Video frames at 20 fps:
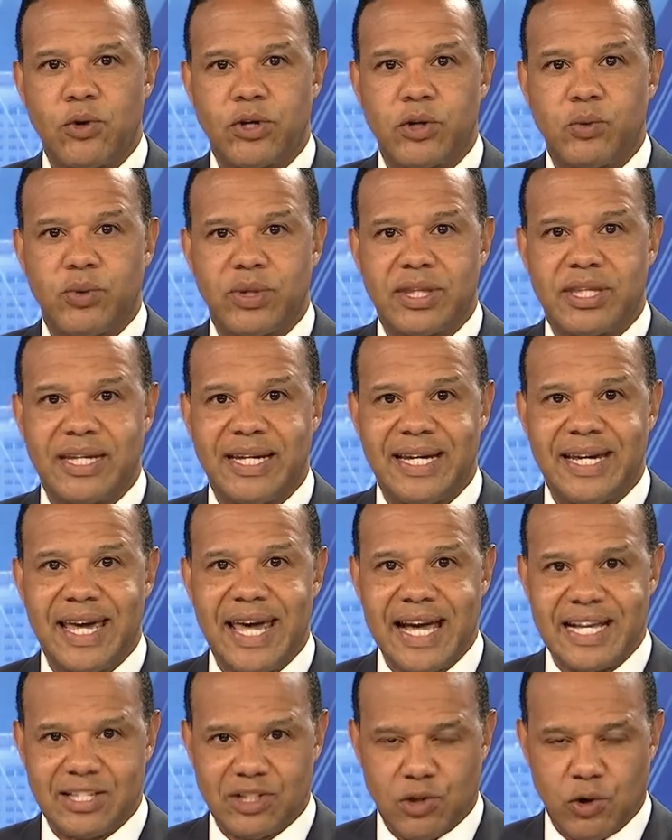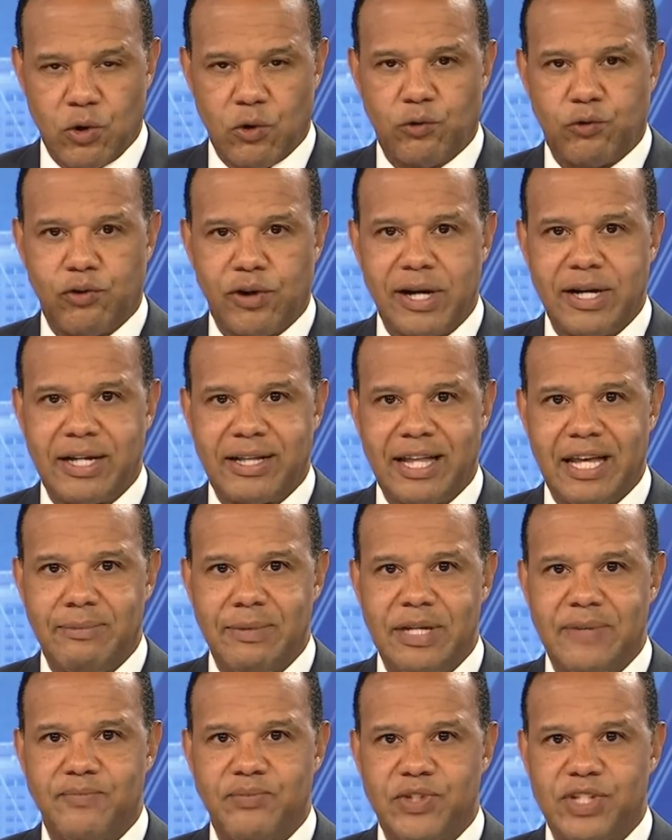order with the ex-girlfriend
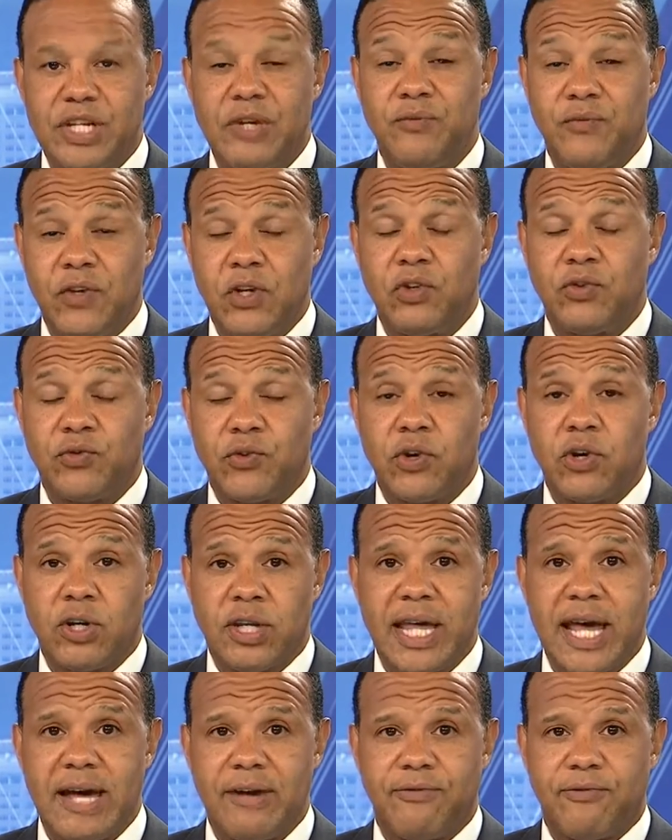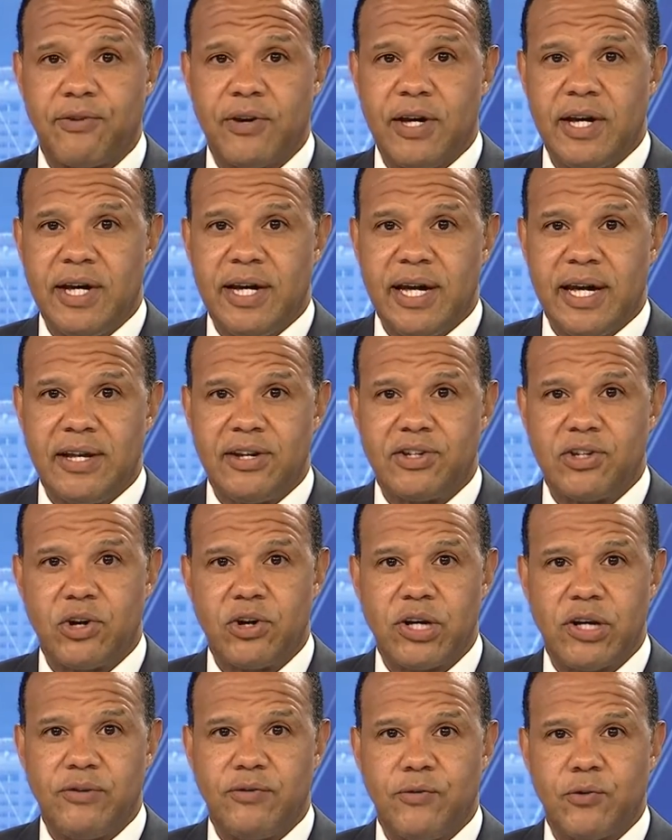claiming she fears for her life. An
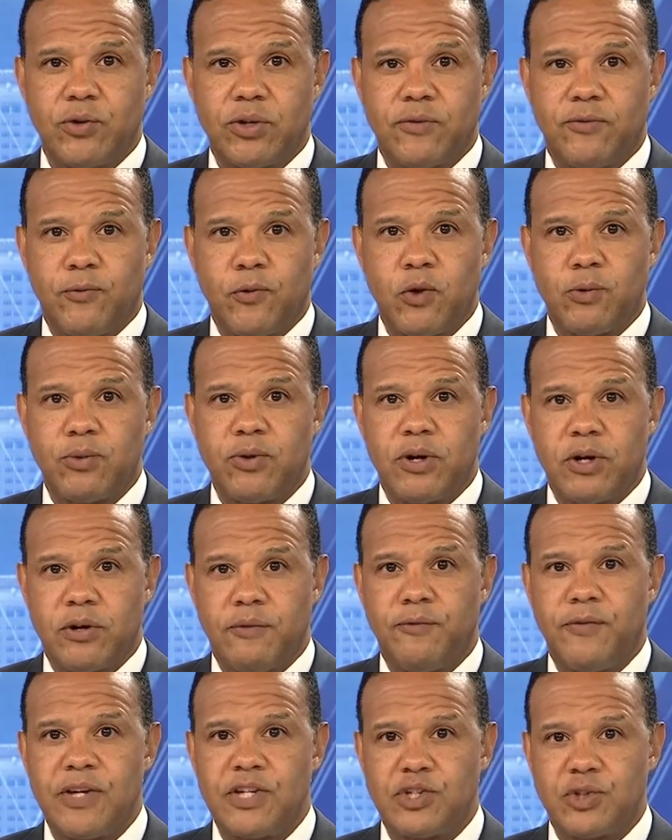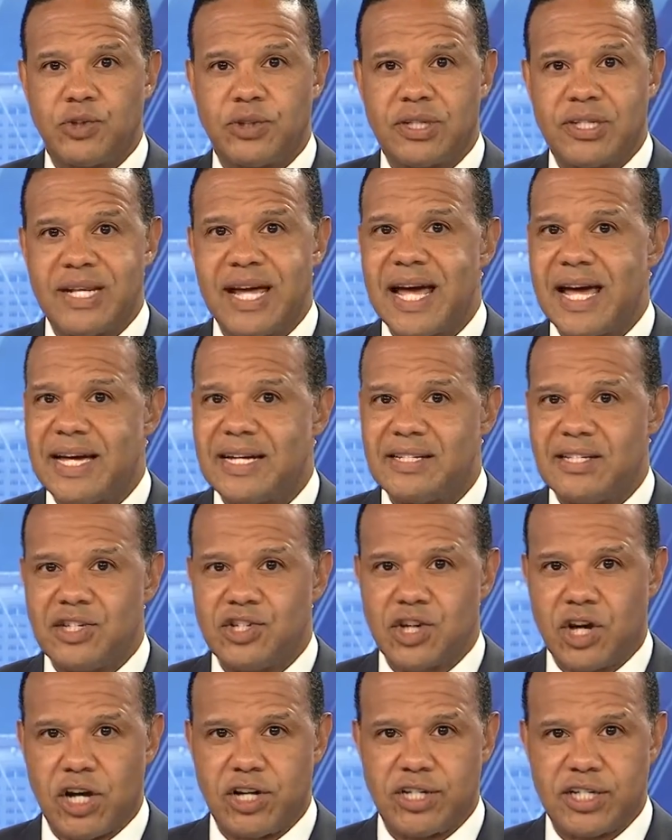attorney for the former official denies
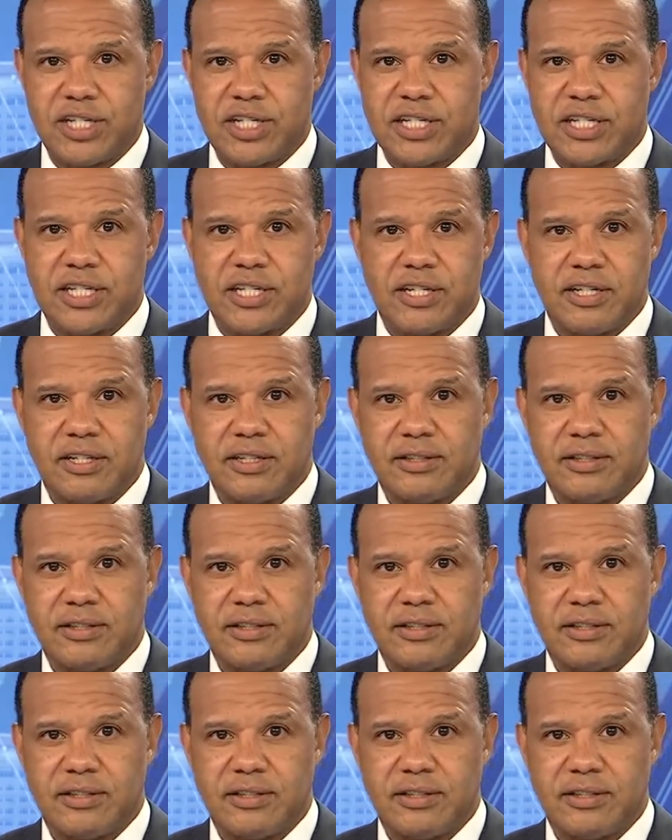the charges.